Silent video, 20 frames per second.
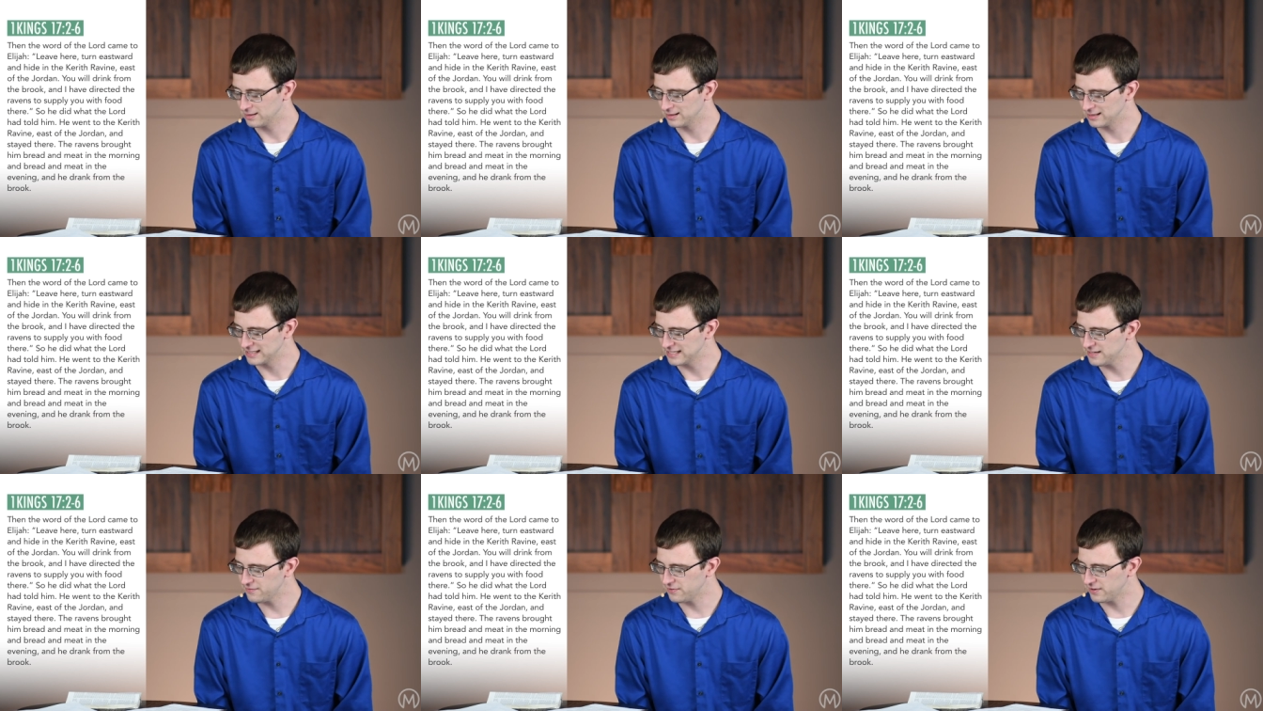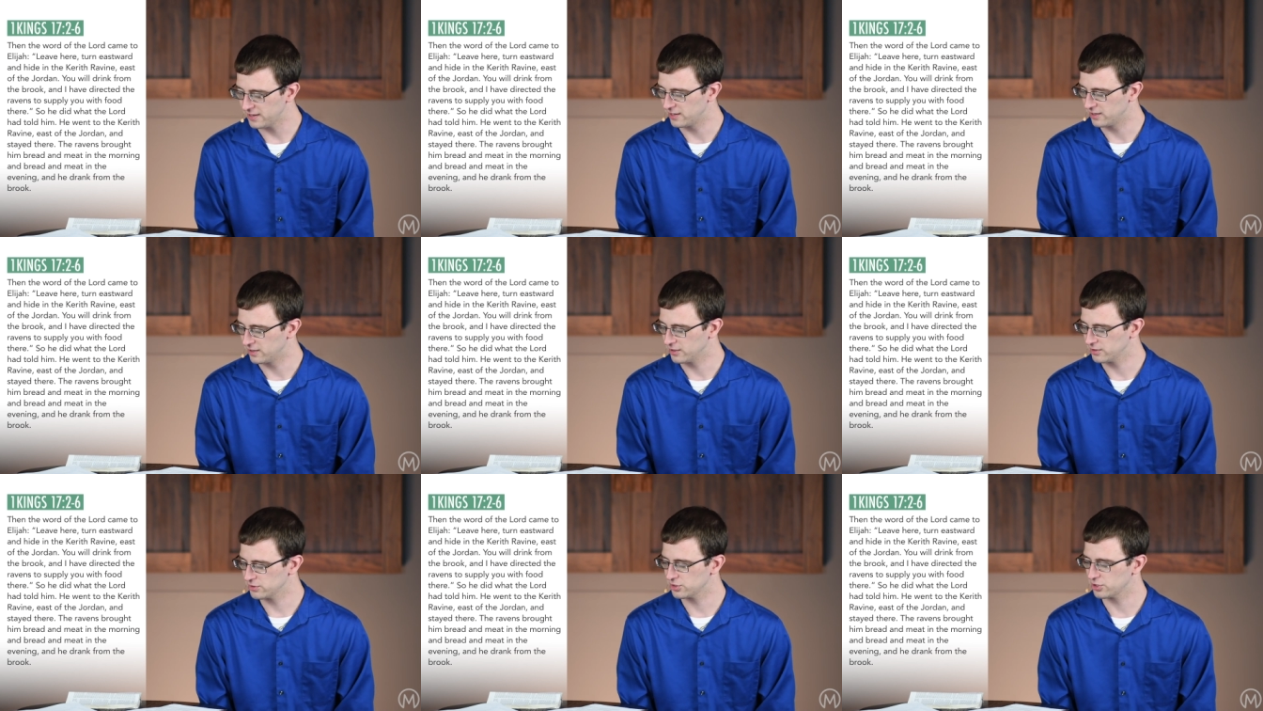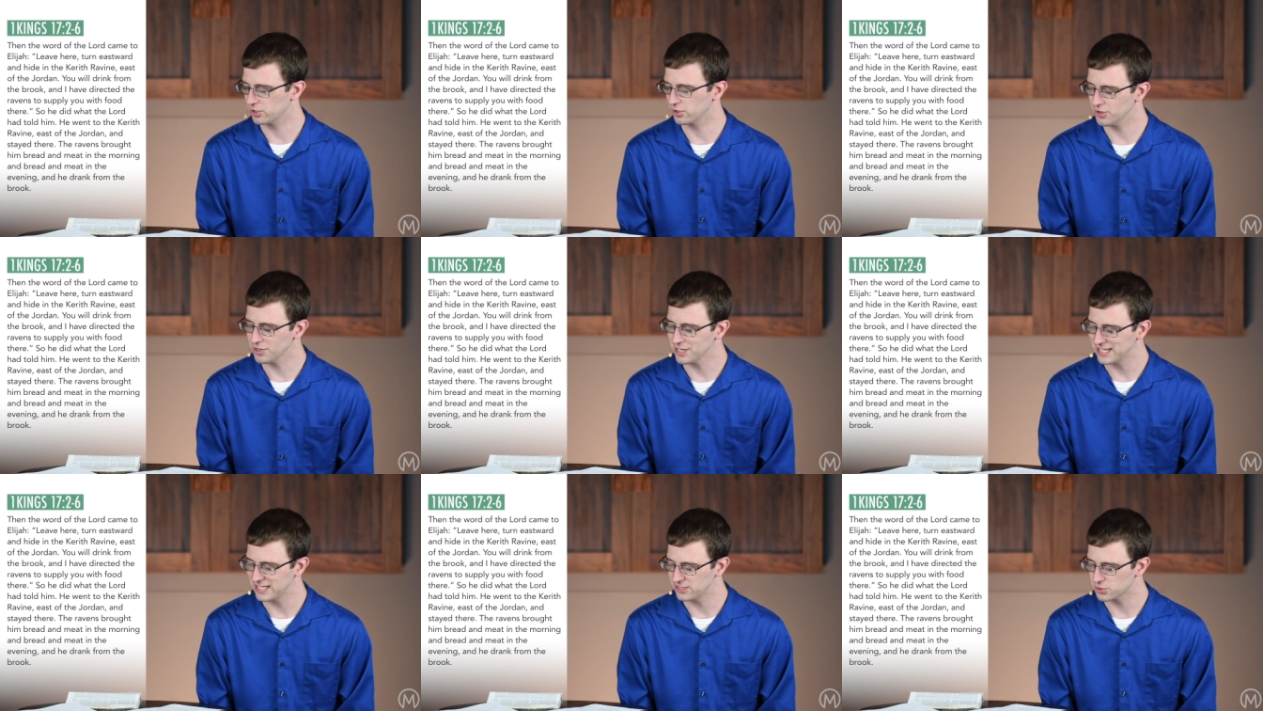Leave here,
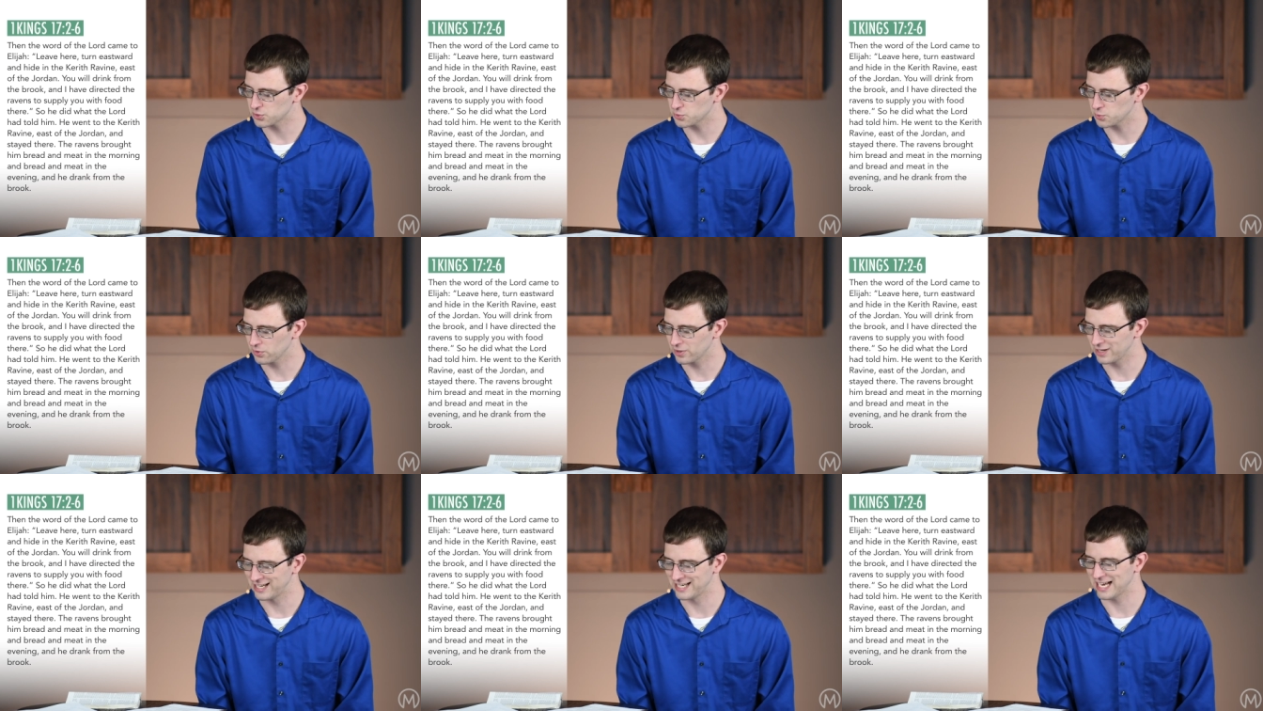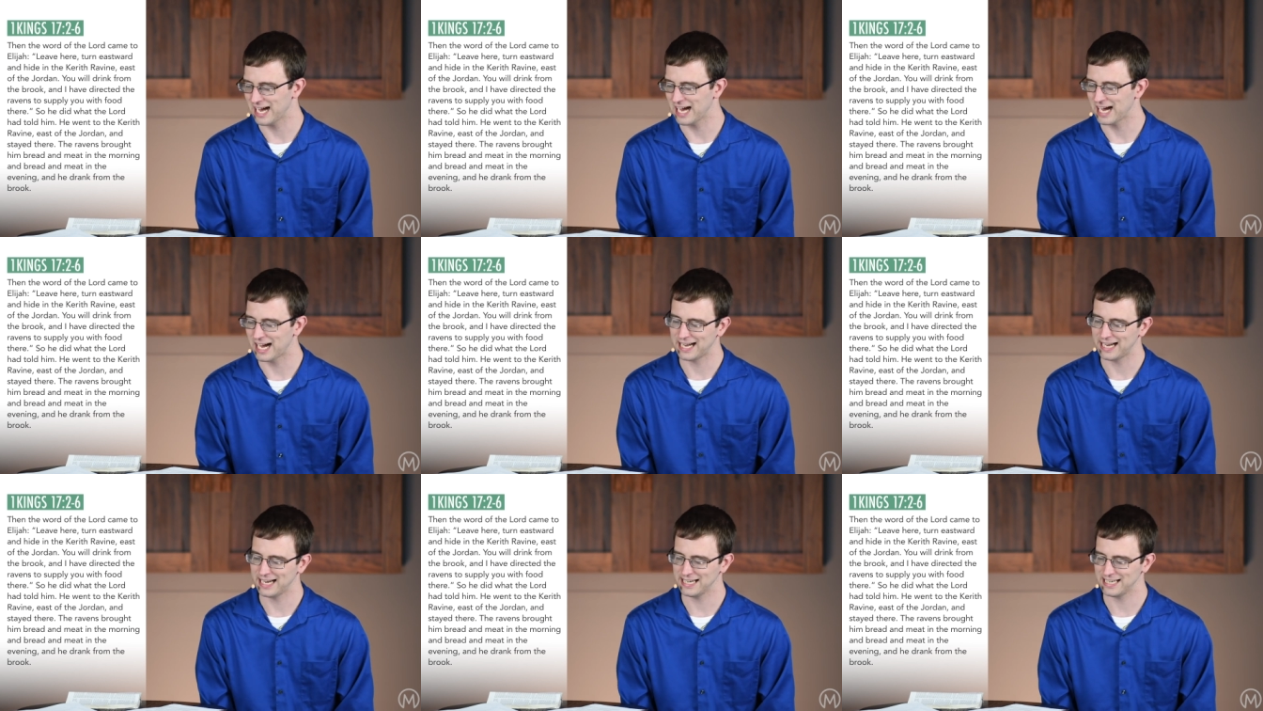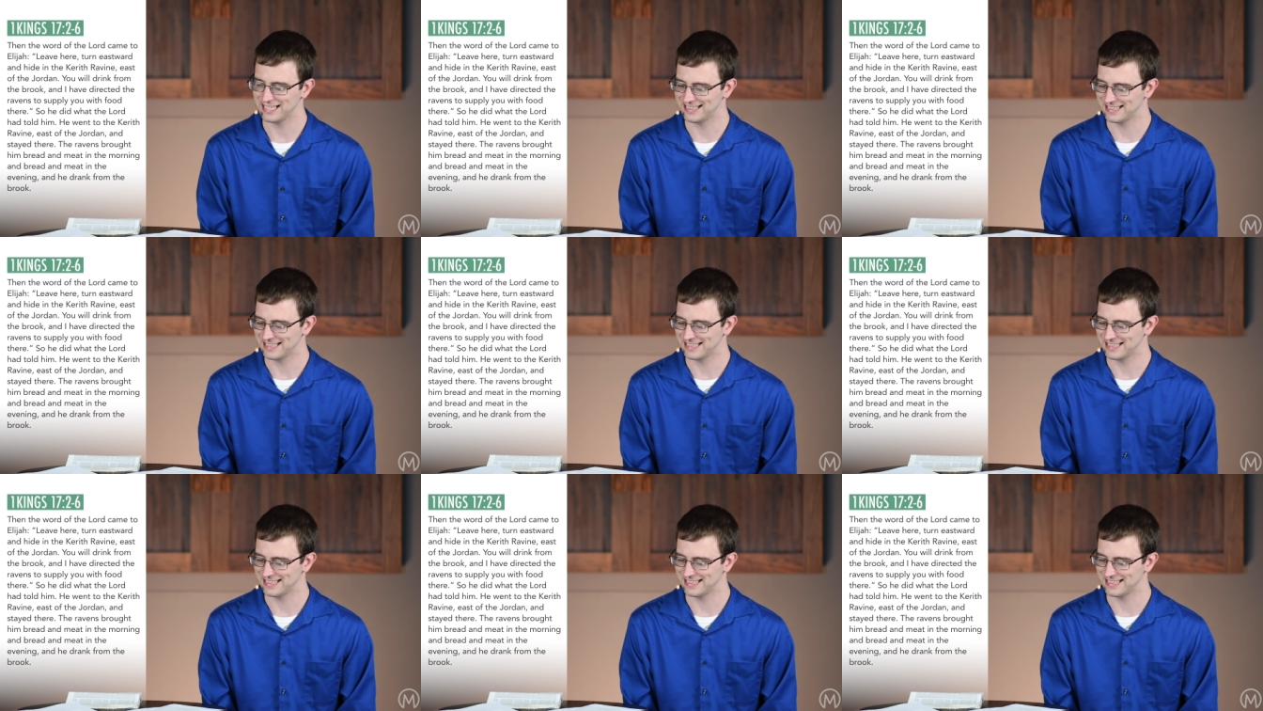turn eastward, and hide